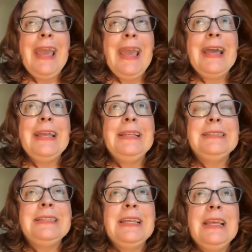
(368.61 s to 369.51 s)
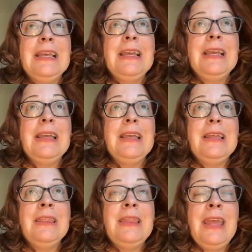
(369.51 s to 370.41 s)
And
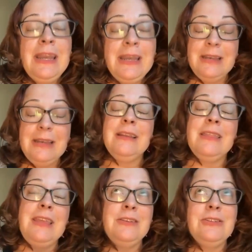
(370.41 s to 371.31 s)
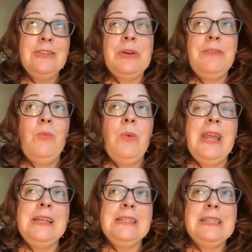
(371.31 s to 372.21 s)
then things sort of
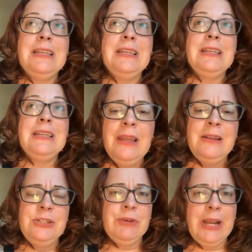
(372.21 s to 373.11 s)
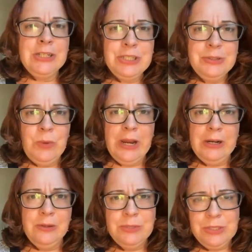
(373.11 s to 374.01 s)
went in a direction
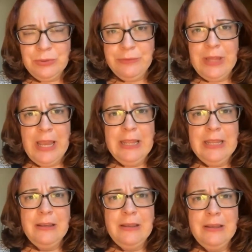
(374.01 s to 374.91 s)
where it was sort of like